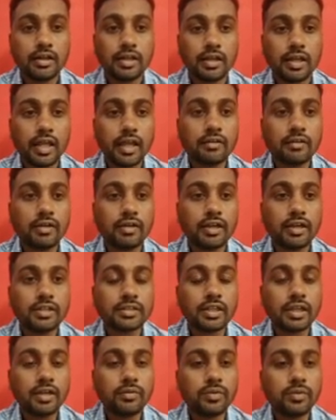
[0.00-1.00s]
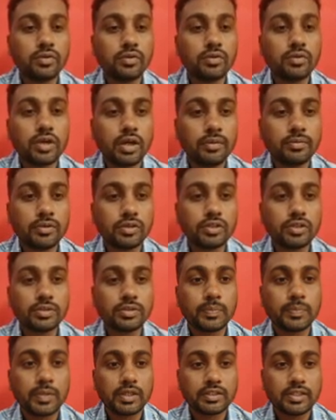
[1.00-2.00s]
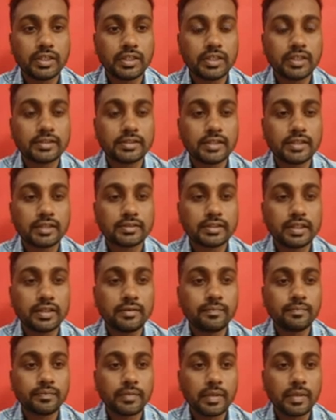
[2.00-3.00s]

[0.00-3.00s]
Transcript: Likewise, if you come to this percentage section,